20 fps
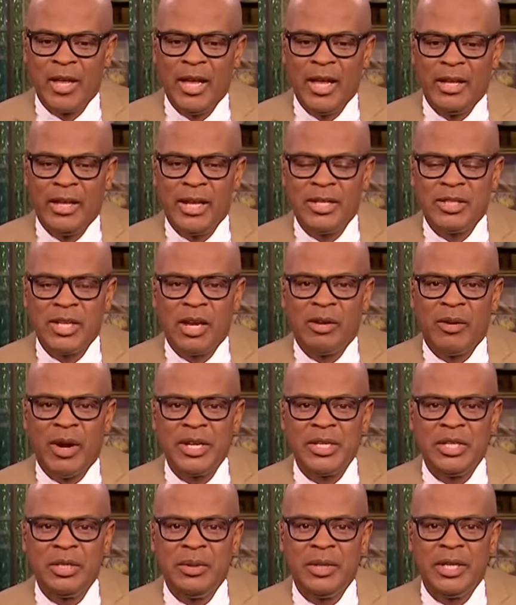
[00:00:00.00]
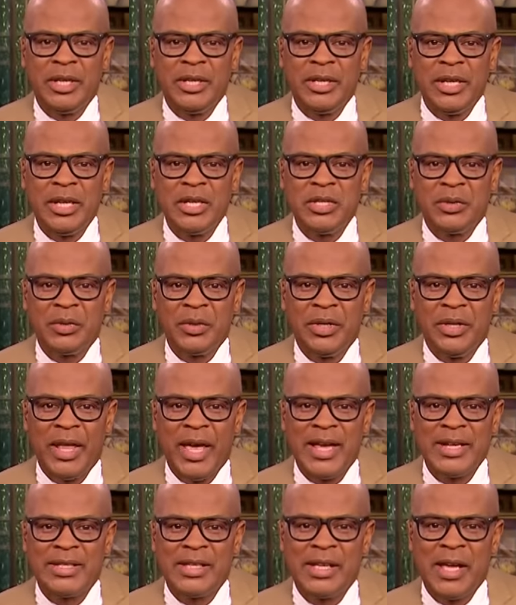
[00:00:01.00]
Let's get right to it. In Israel,
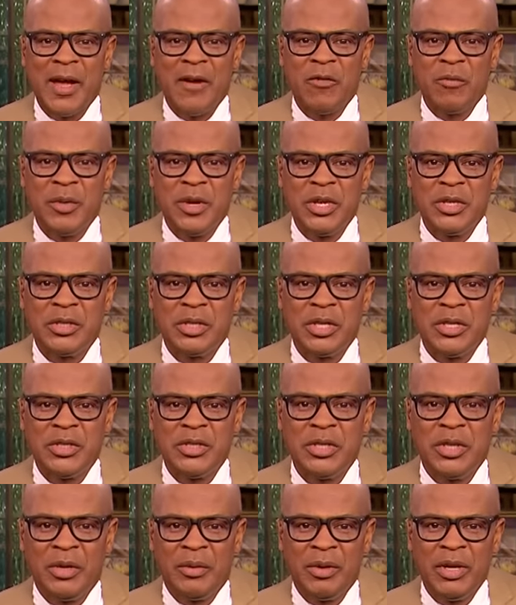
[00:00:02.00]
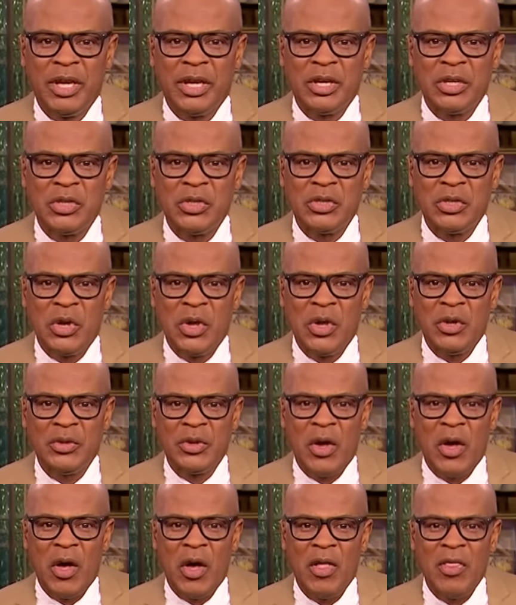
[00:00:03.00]
as the government is considering an
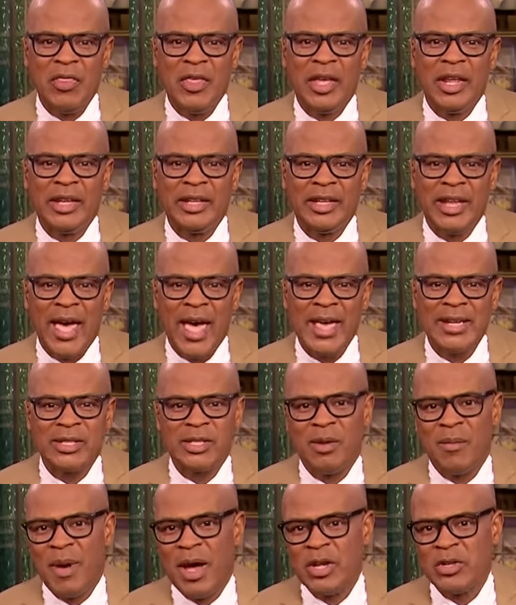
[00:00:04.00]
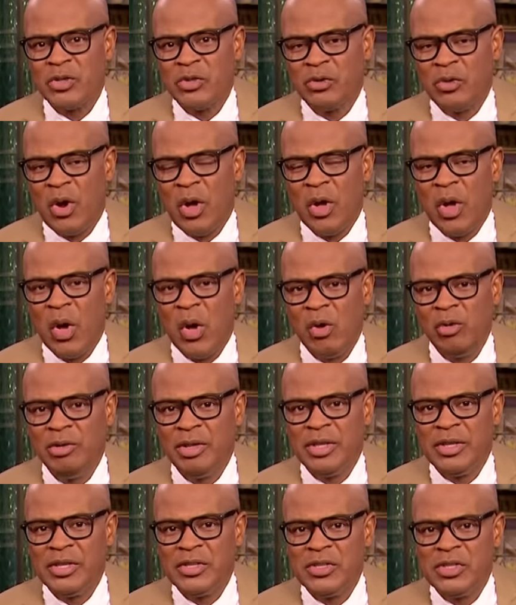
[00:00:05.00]
assault on the last Hamas stronghold
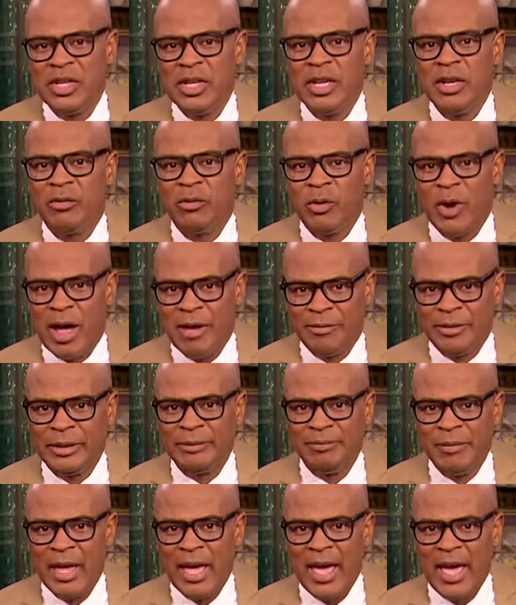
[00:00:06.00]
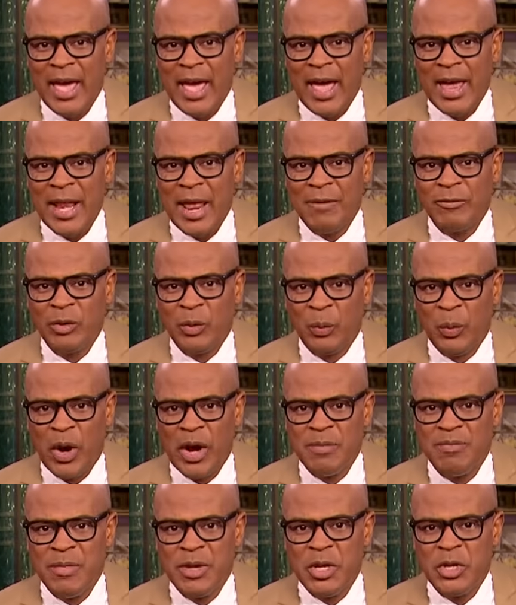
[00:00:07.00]
in the city of Rafah, and after
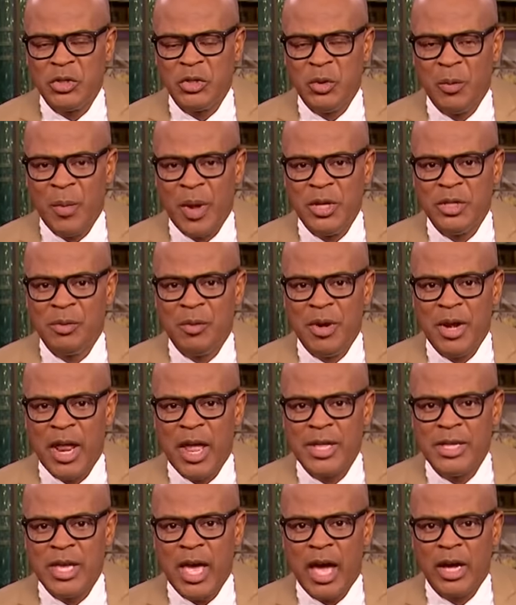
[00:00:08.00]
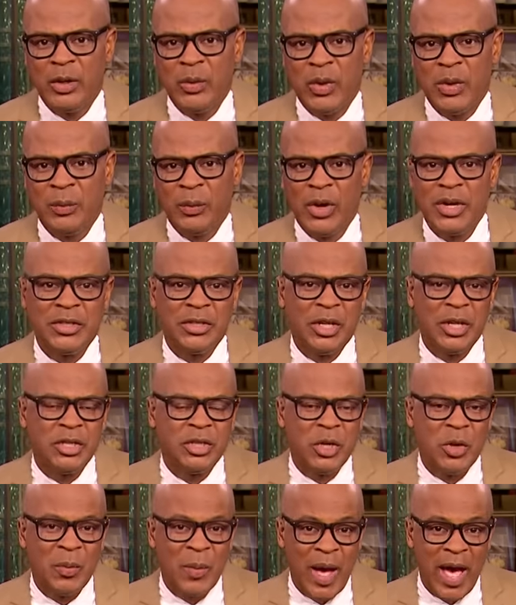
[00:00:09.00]
Prime Minister Benjamin Netanyahu and President
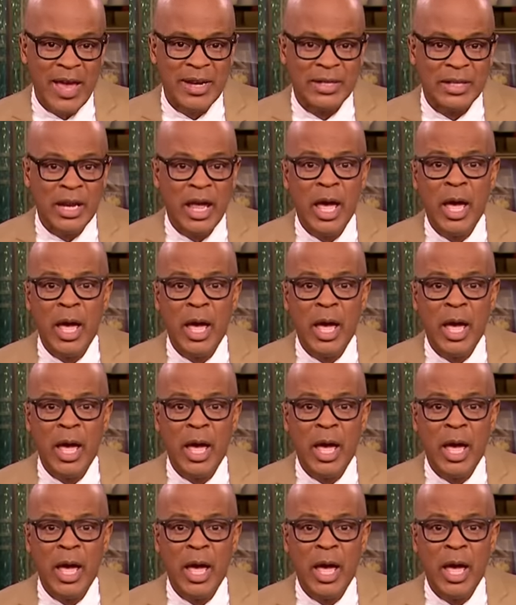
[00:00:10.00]
Joe Biden